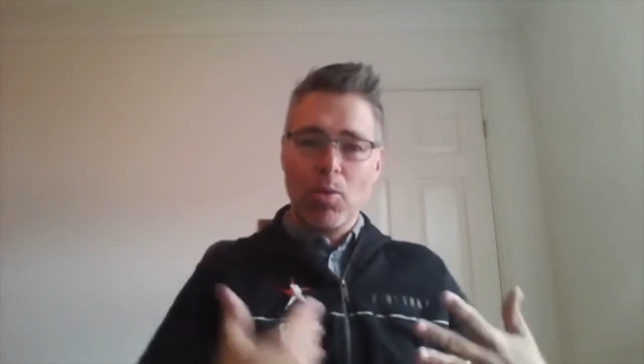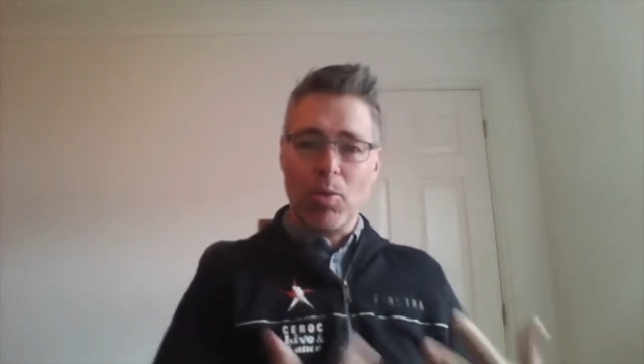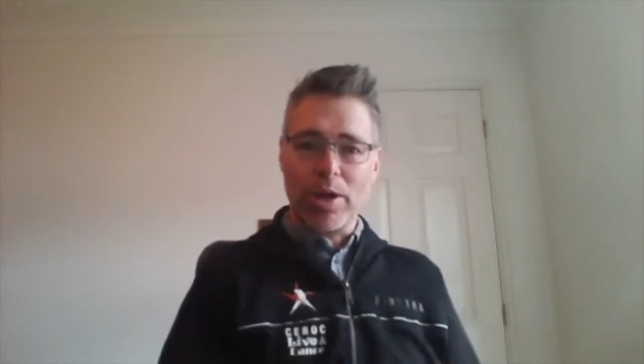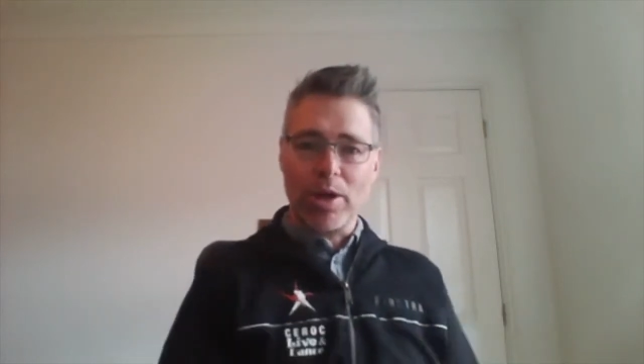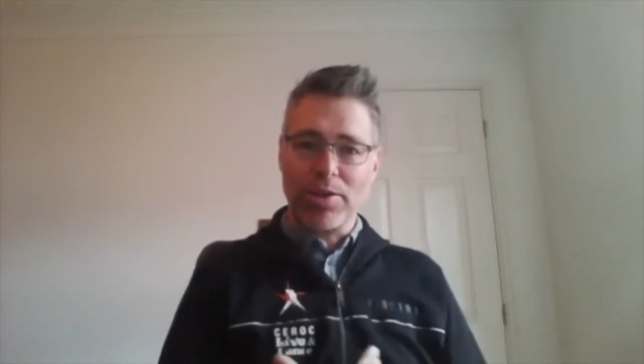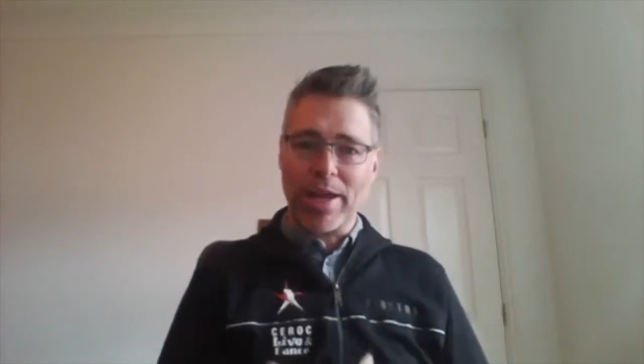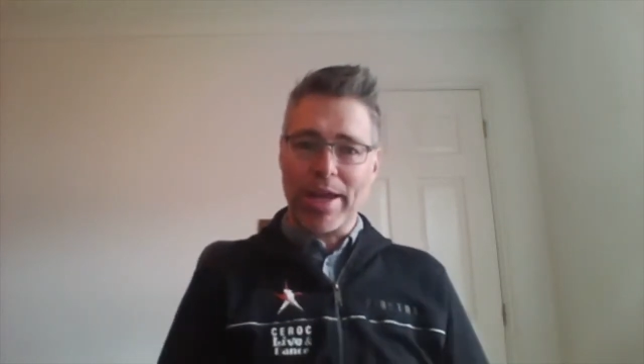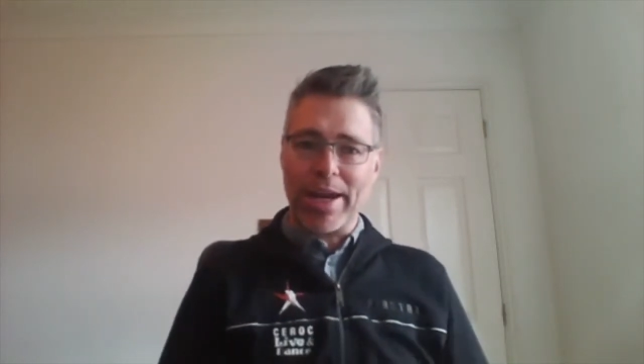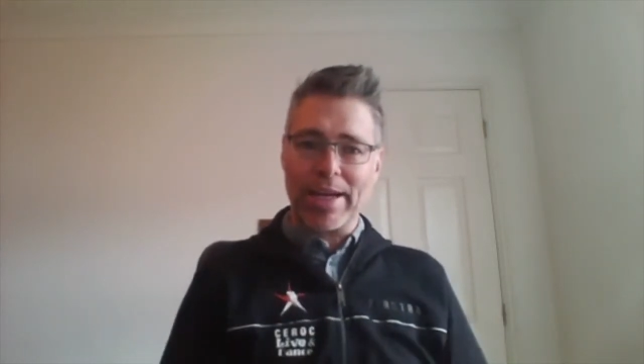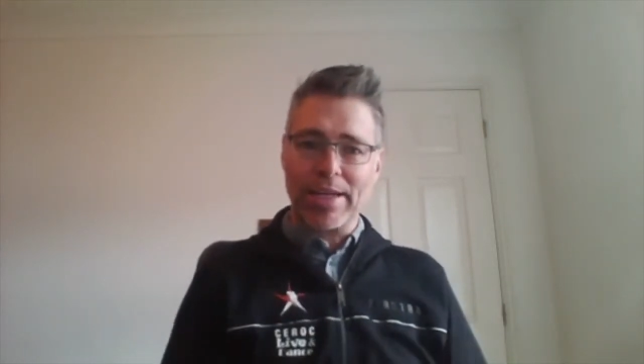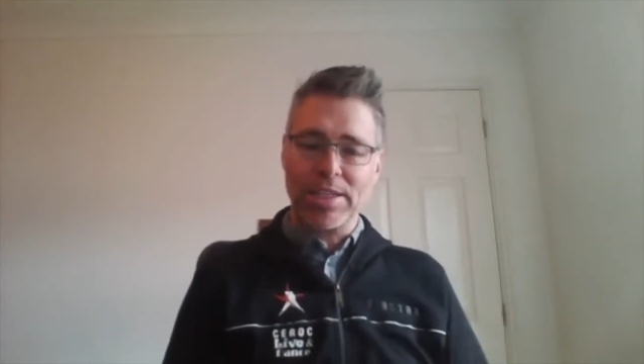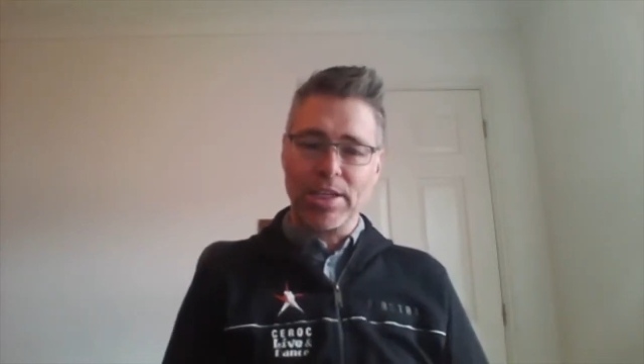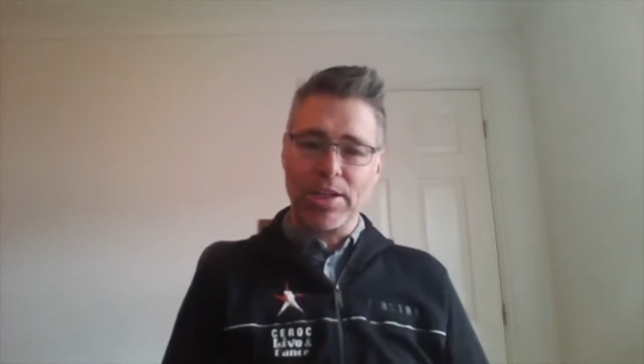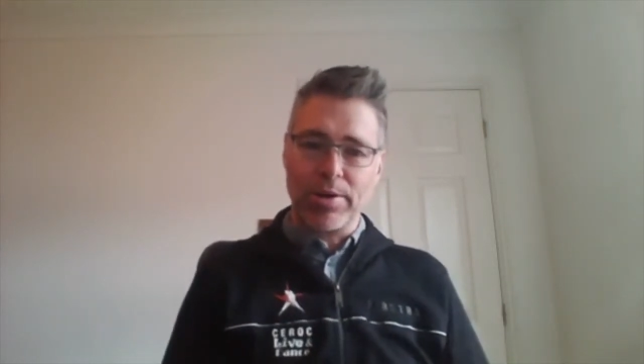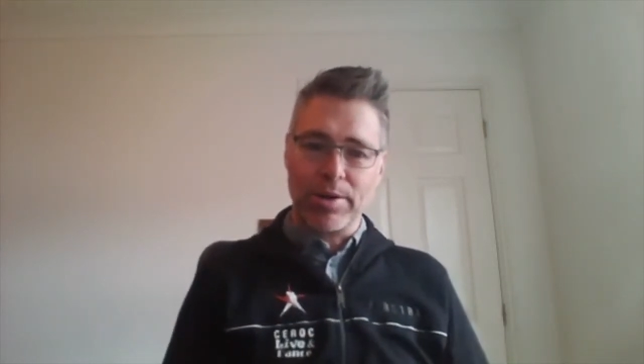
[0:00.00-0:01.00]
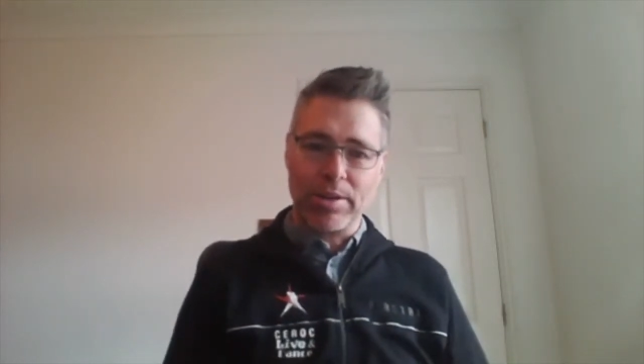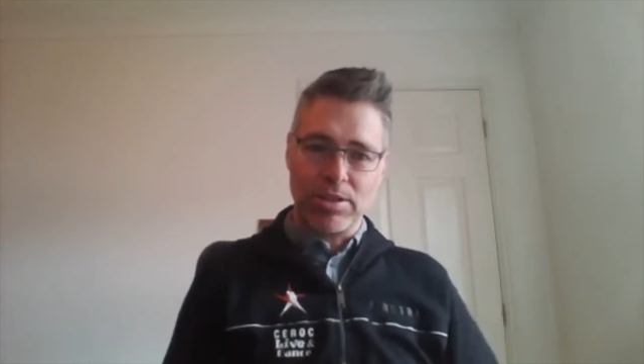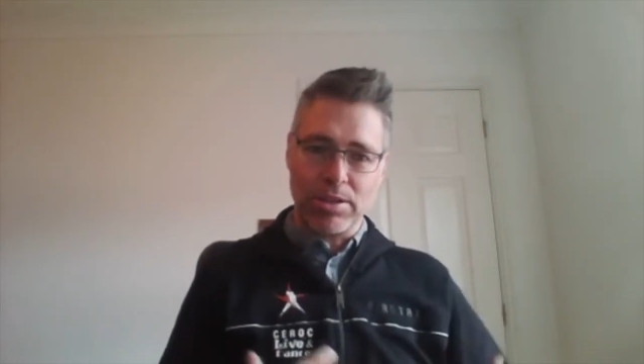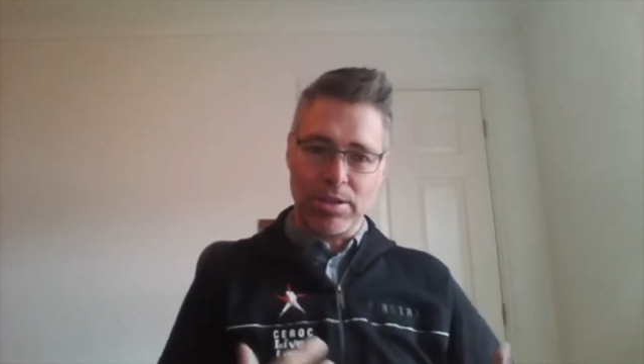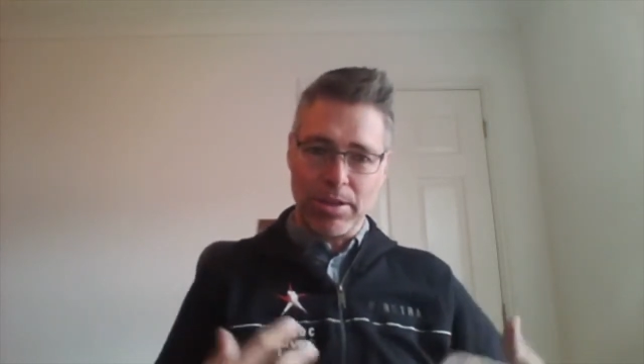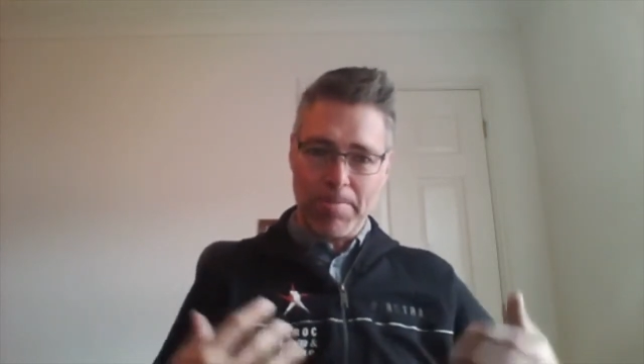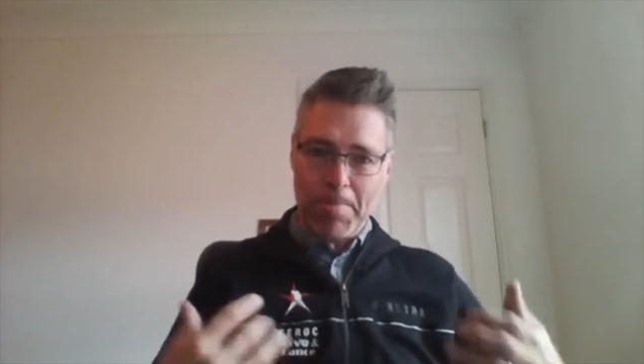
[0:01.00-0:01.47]
where you're then actually going
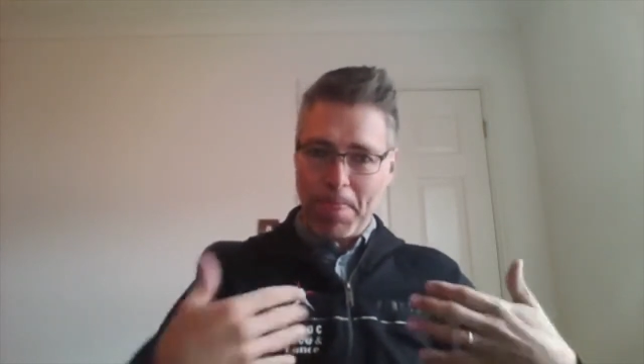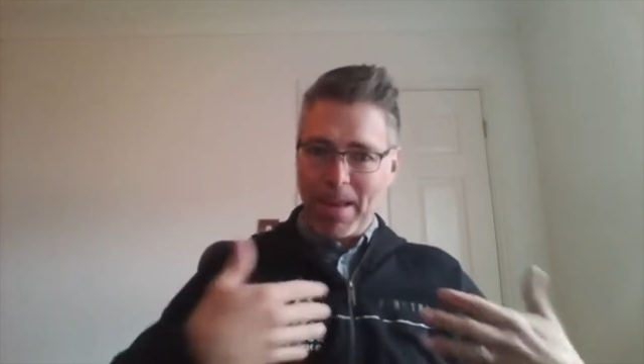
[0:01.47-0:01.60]
to